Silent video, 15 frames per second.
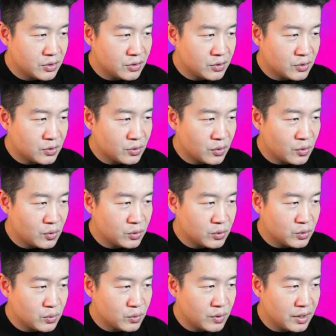So it's going to go
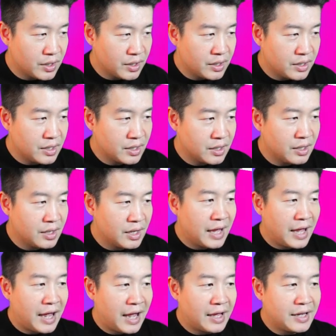to here
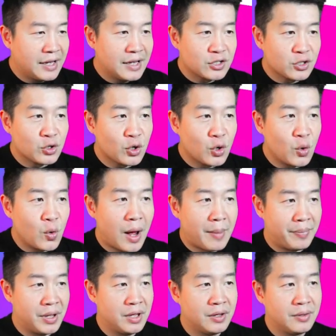and it is going to go
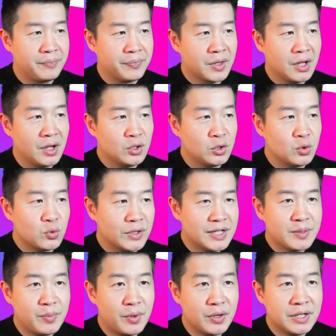up to
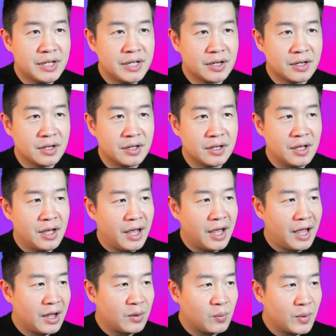this point here,
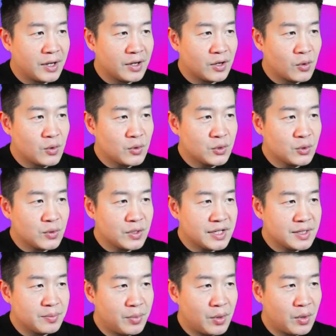and when it goes to
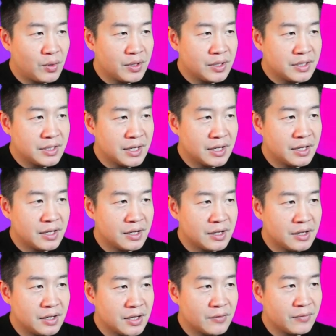this point
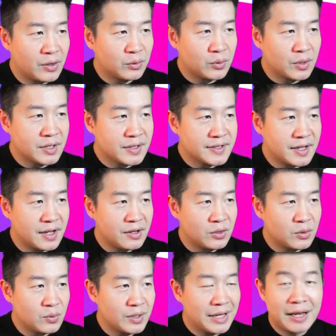here, if I were to
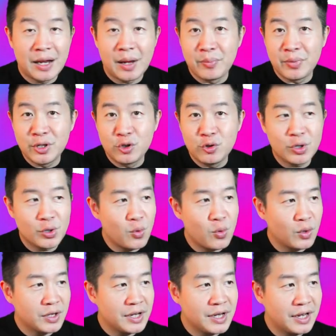assign to it an arbitrary
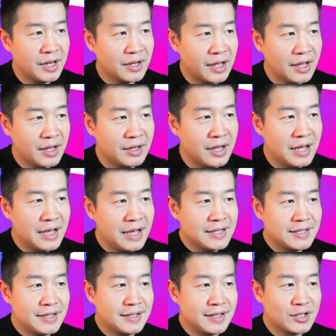coordinate again,
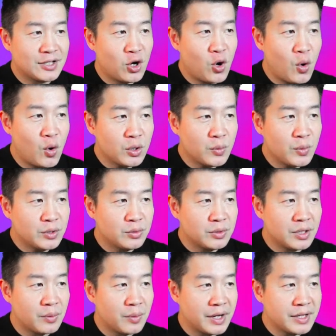since it's all the way
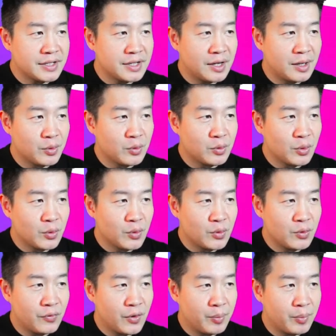to the right, I'm going to
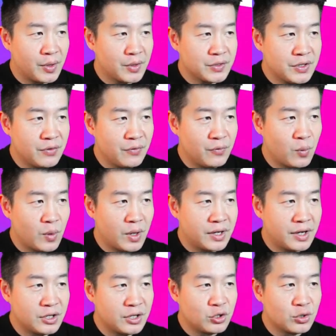go for positive
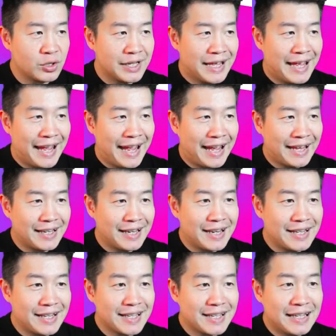100, and
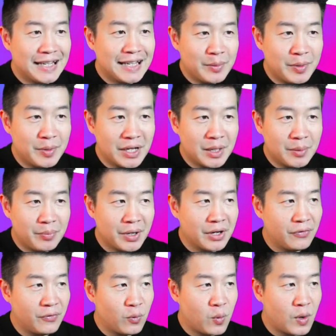it is a little bit
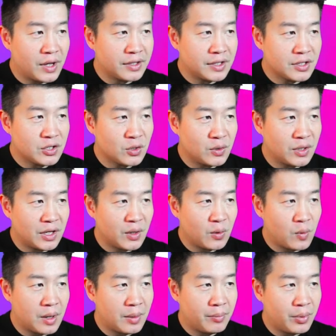above 1, so like
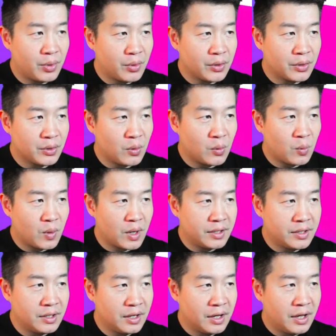
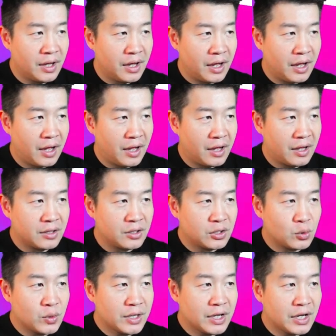1.1, and
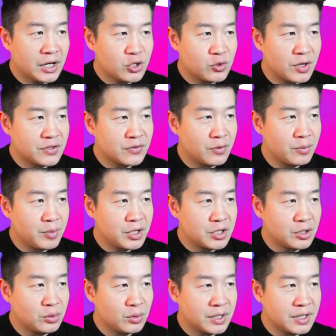doing a
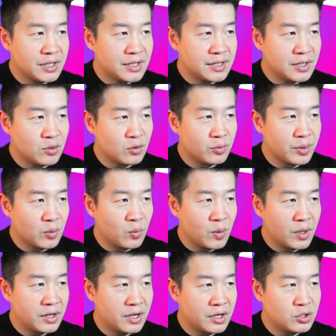transformation to this, it will be
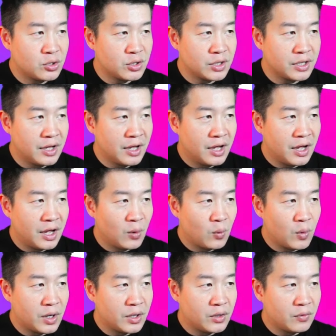100 and
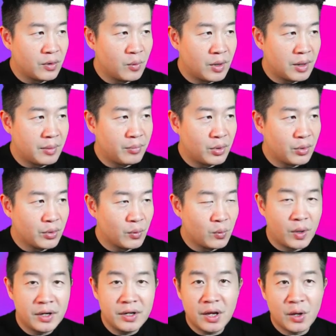
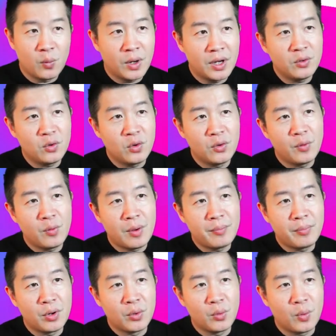1/1.1, and
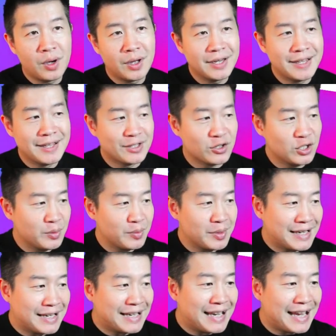1/1.1 is going to
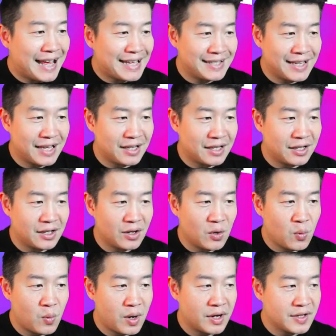be less than
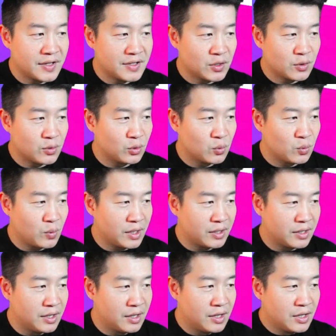y is equal to
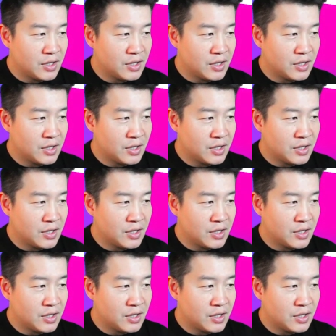1,